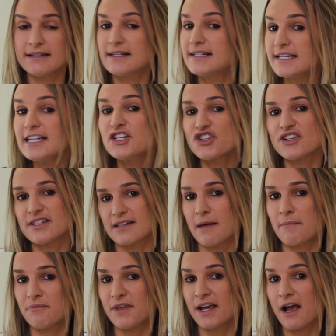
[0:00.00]
to teach us
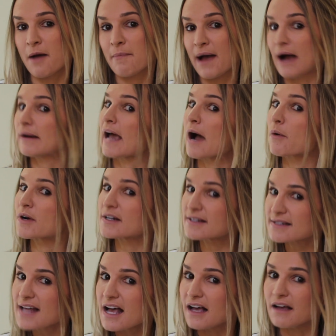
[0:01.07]
something about
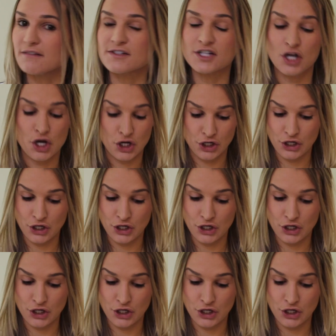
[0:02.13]
ourselves.